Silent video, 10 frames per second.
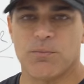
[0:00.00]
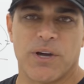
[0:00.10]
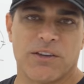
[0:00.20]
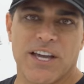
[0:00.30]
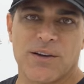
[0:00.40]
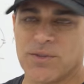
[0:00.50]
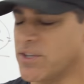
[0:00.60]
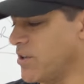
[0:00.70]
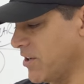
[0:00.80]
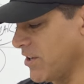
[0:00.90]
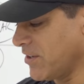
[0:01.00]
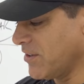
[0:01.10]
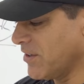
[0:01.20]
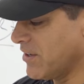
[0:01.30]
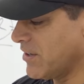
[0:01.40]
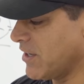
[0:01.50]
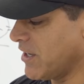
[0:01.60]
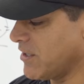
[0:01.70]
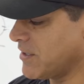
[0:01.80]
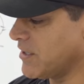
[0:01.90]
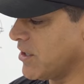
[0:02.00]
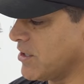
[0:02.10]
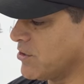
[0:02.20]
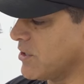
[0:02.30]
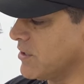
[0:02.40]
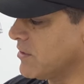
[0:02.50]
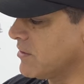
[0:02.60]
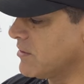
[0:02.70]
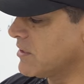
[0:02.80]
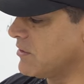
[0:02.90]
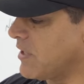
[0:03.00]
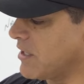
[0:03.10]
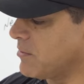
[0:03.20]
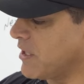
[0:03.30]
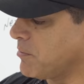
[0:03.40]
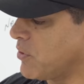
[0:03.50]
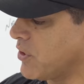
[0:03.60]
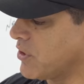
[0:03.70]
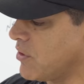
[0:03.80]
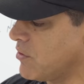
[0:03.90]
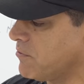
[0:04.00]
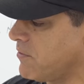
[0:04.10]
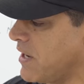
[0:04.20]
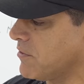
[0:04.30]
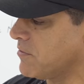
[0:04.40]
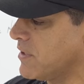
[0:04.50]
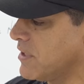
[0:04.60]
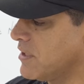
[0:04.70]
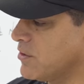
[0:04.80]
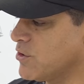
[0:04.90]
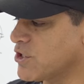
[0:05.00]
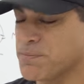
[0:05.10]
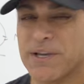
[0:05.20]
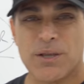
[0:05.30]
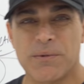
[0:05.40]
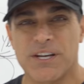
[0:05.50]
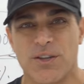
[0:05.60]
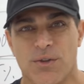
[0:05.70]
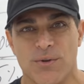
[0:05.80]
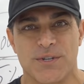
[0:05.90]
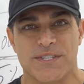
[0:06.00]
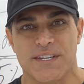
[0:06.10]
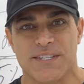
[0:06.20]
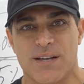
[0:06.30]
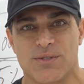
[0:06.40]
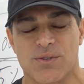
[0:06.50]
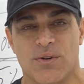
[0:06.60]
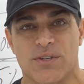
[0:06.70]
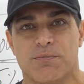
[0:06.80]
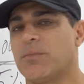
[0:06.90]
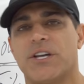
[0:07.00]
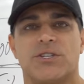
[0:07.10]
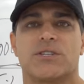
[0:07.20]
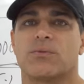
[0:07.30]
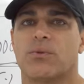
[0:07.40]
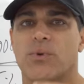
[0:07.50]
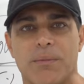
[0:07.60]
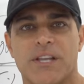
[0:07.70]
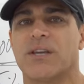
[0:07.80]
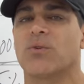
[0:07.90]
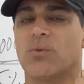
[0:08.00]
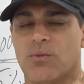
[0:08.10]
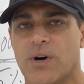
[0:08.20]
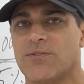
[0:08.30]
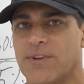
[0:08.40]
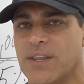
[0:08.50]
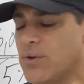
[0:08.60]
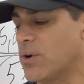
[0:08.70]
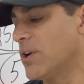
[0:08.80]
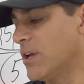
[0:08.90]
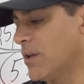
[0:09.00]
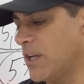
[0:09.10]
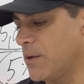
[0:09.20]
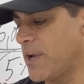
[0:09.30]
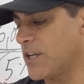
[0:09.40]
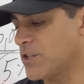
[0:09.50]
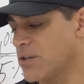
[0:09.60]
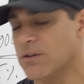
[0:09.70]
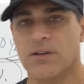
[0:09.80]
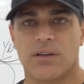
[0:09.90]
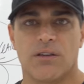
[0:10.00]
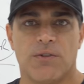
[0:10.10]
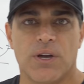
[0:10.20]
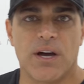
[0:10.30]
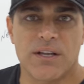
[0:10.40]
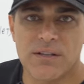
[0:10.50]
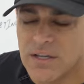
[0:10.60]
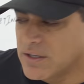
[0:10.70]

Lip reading: my calculator again, 1,800 divided by 0.05. You just picked up another $36,000 by just rebidding one vendor. And imagine if you got,